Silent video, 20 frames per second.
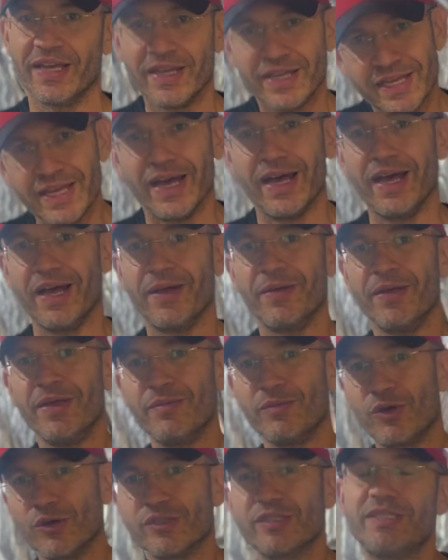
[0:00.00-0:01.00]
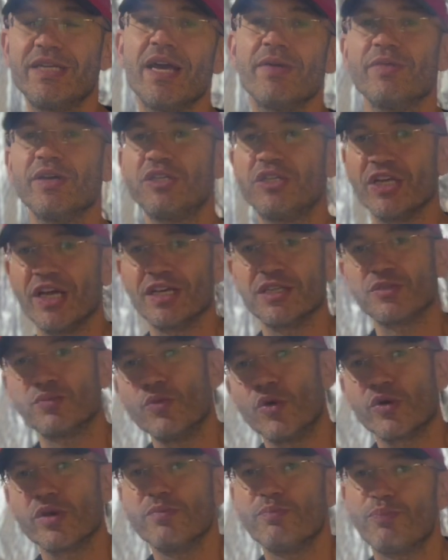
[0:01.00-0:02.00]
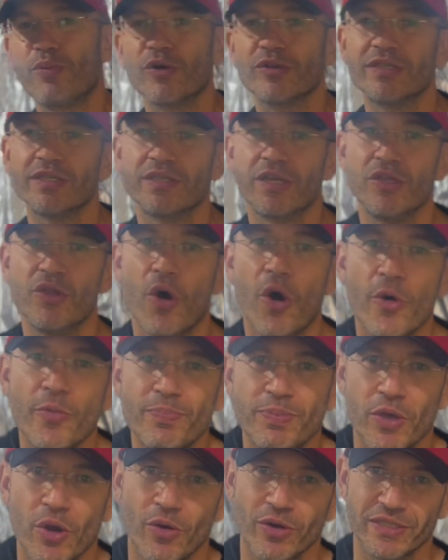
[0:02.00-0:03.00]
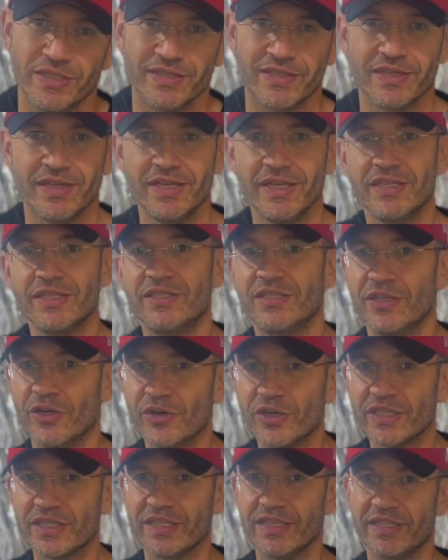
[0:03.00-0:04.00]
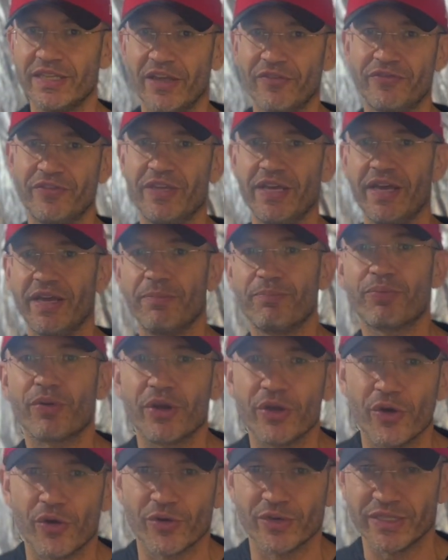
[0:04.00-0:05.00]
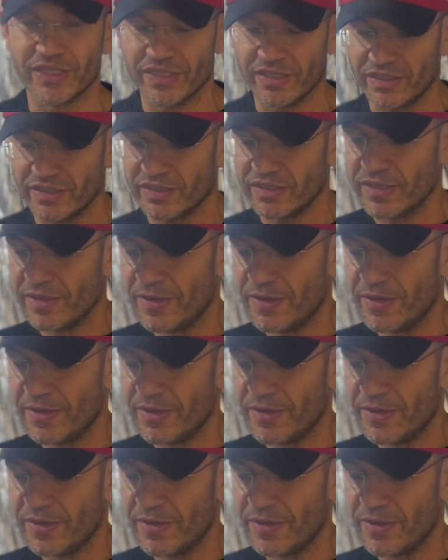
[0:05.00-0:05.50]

Yeah, because DMHA is more important than opioids. Seriously, FDA, priorities.